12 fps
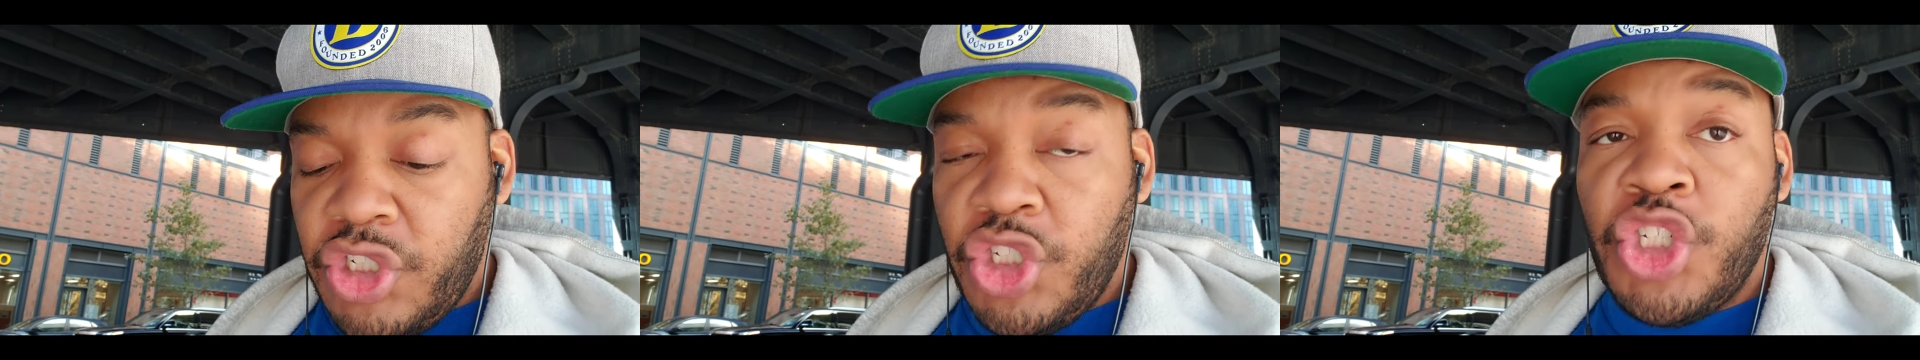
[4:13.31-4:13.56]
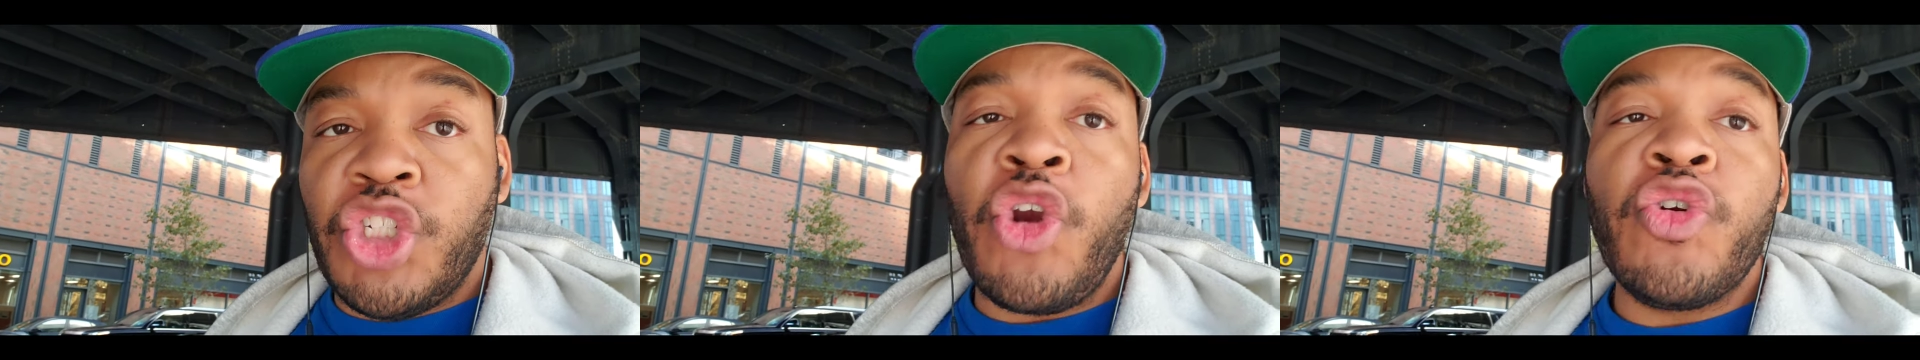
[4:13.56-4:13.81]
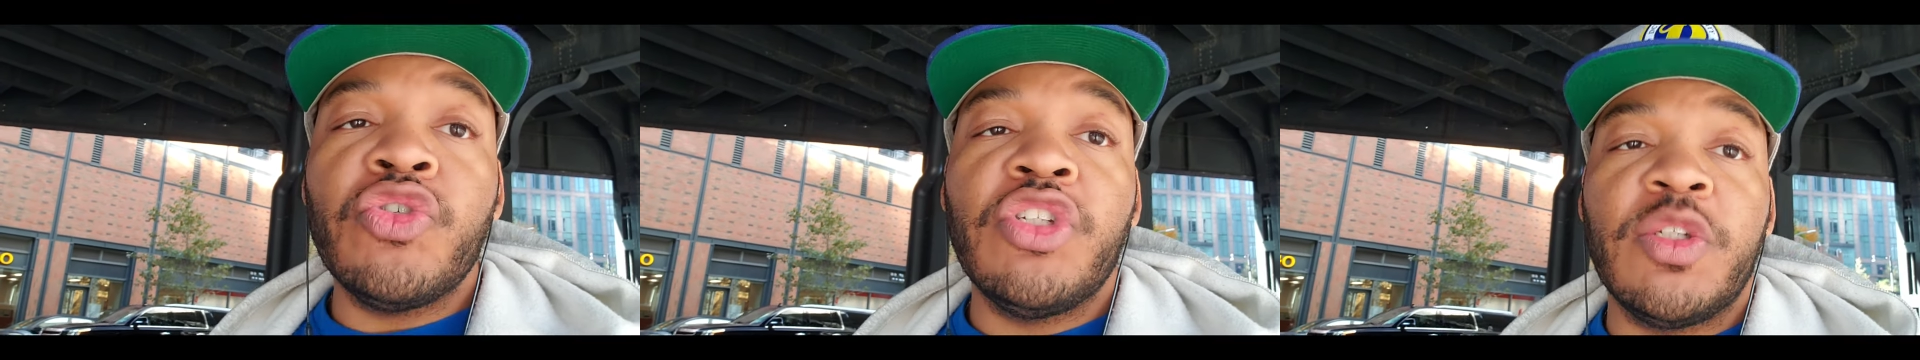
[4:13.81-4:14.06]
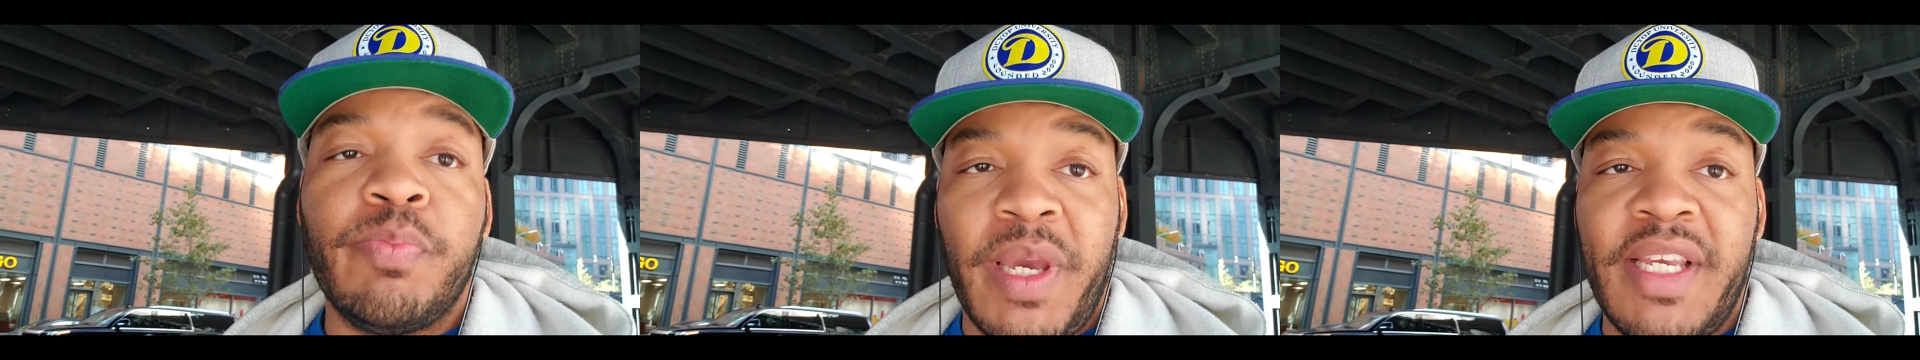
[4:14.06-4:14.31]

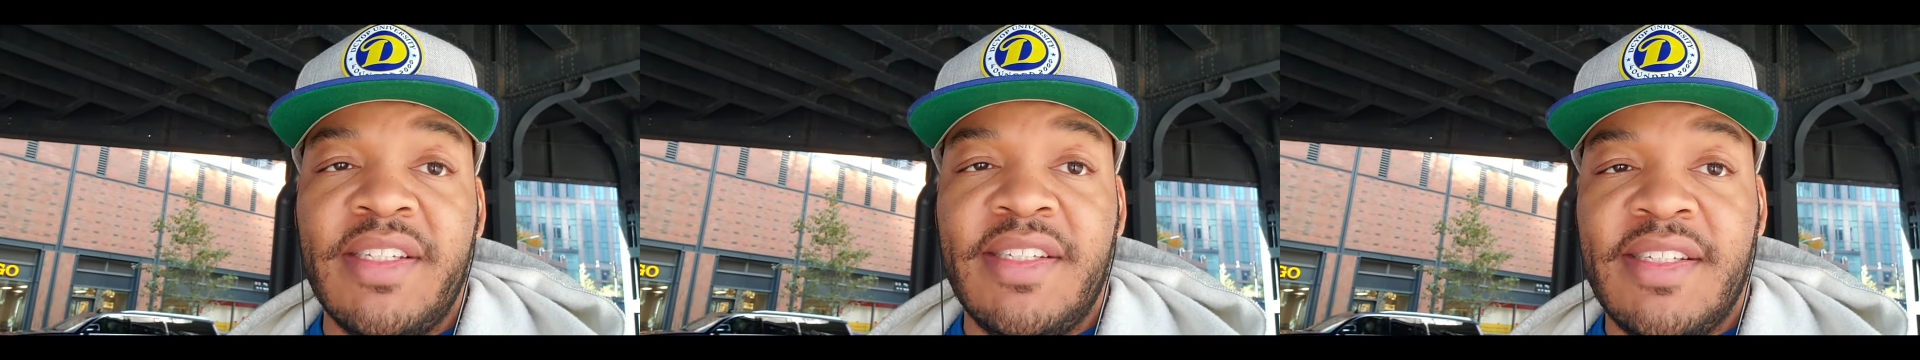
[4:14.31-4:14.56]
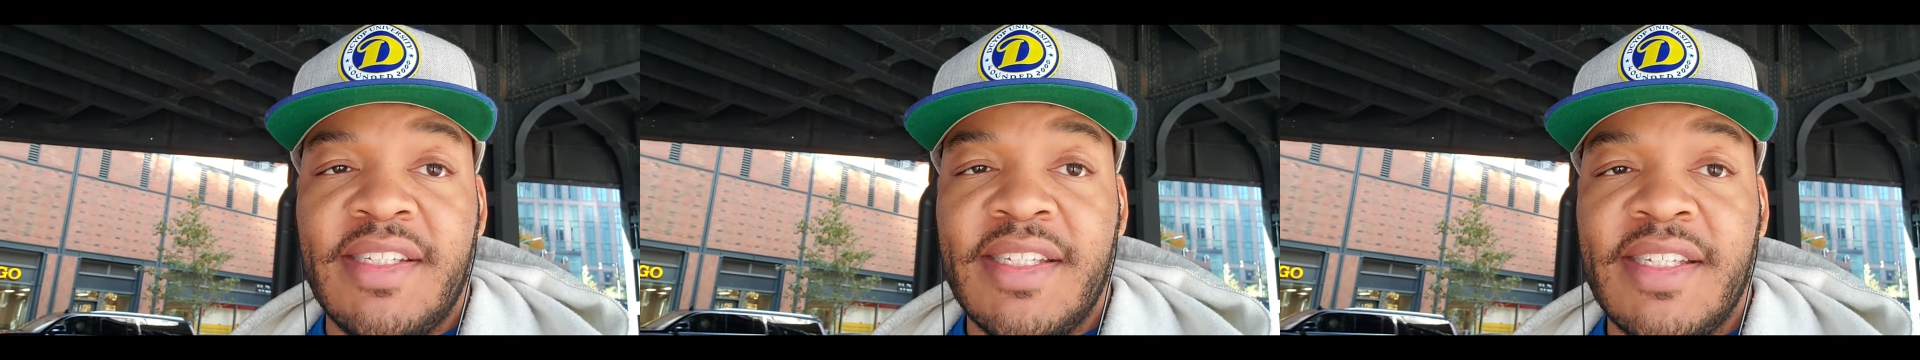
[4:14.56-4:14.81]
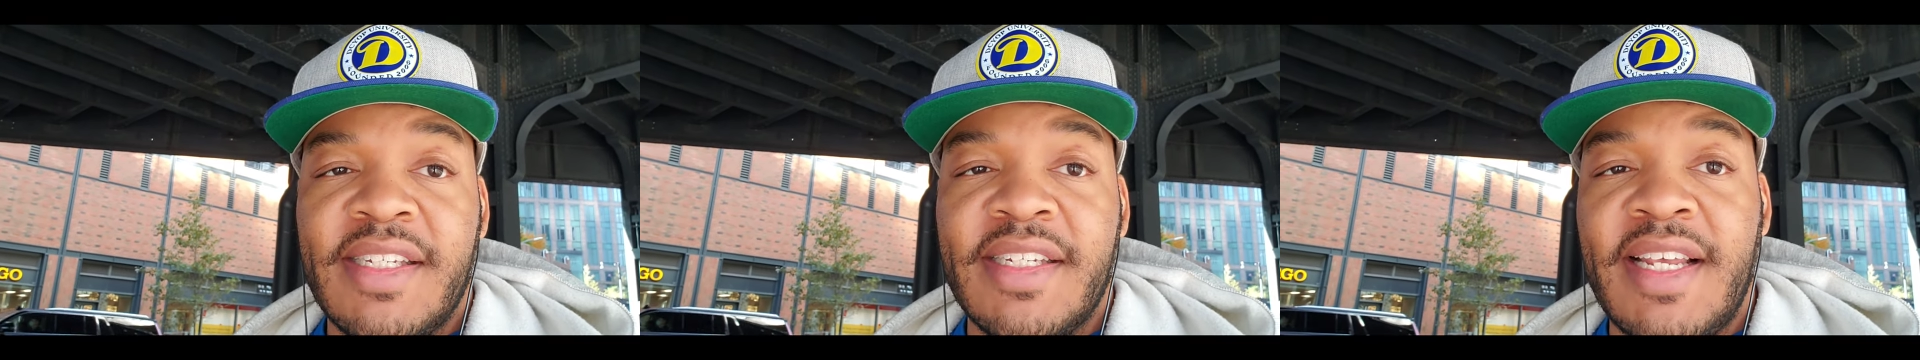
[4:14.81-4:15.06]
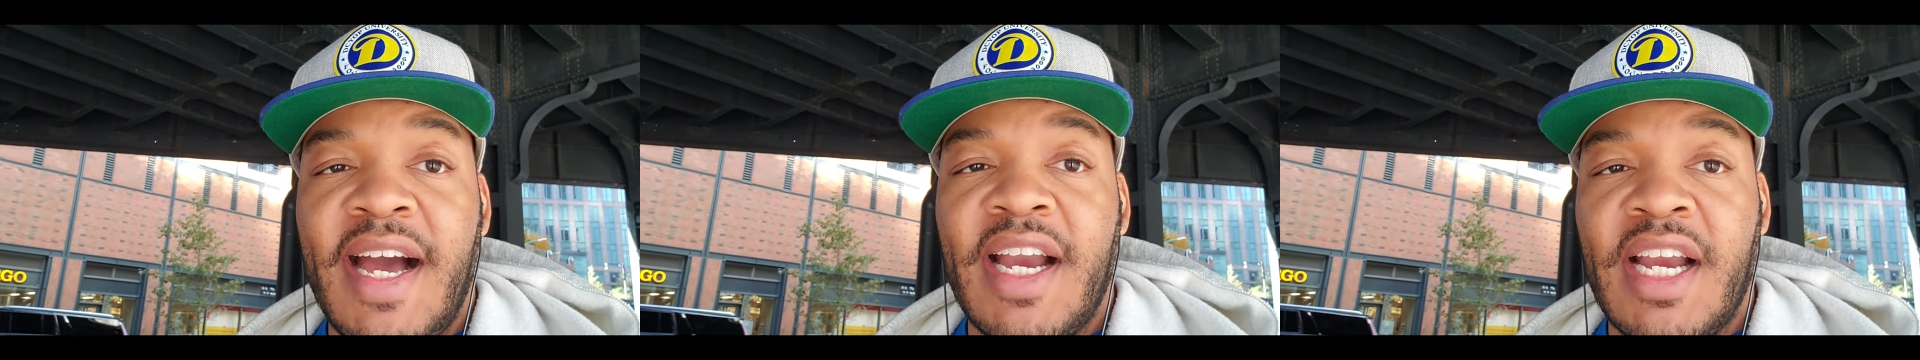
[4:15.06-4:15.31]

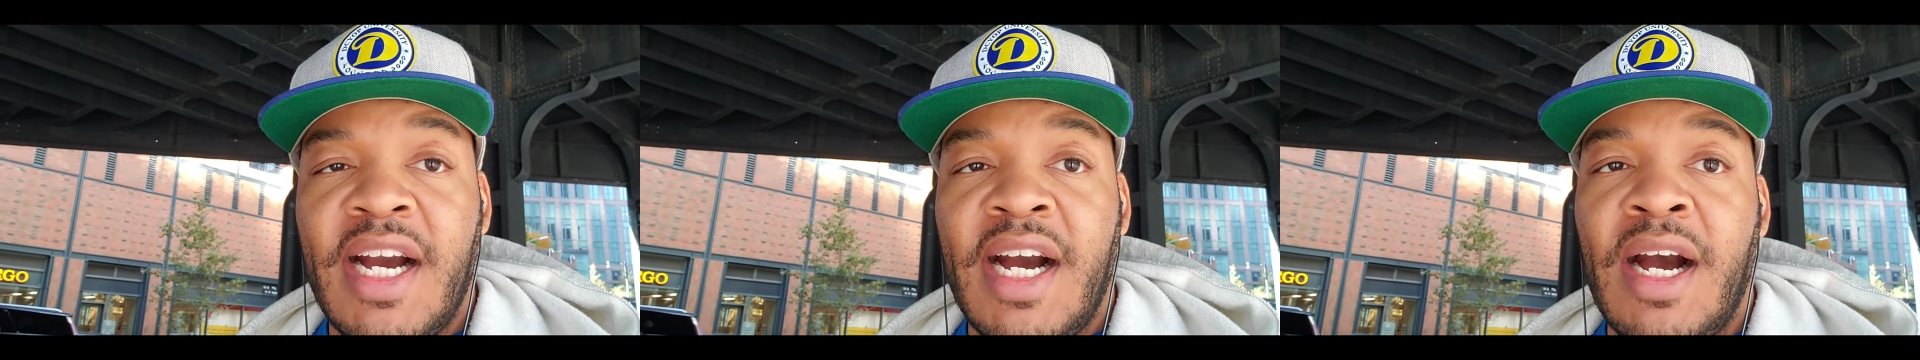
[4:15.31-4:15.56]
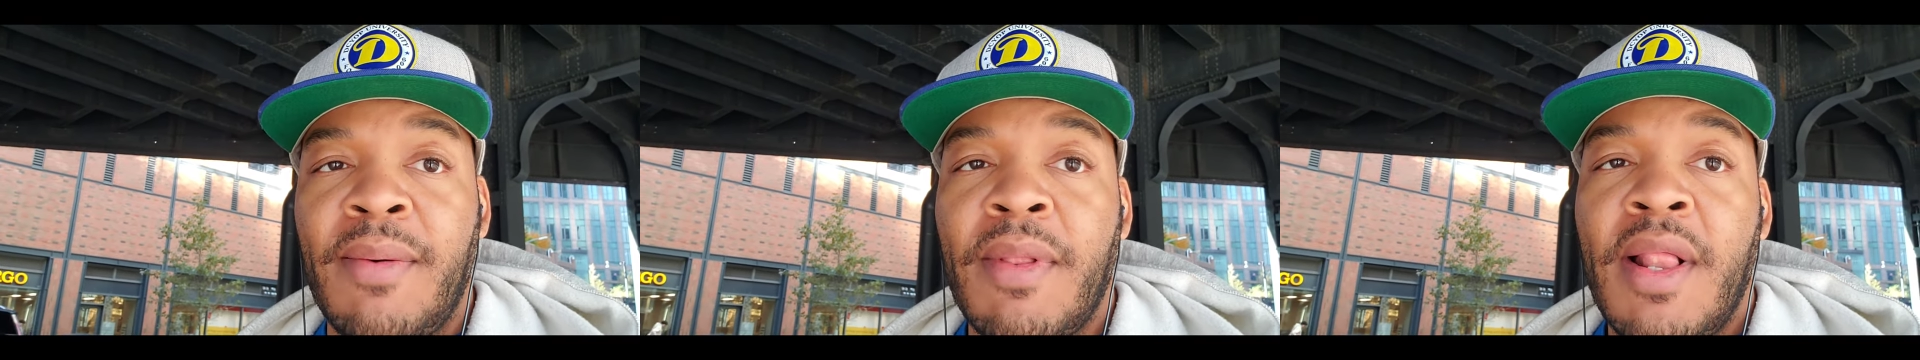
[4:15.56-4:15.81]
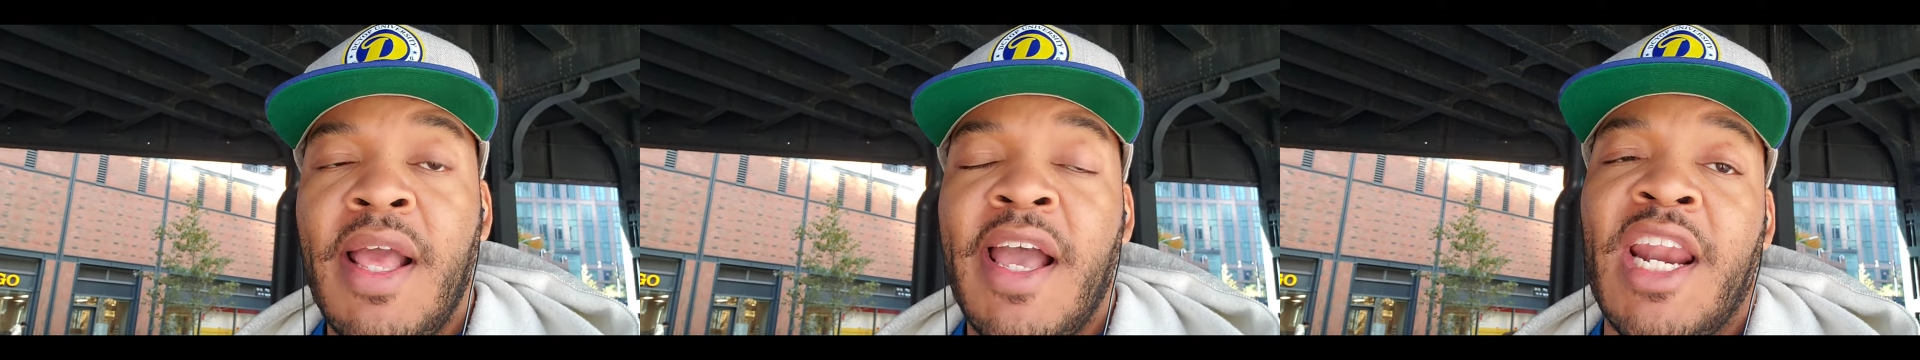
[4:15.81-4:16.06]
shirtspace.com.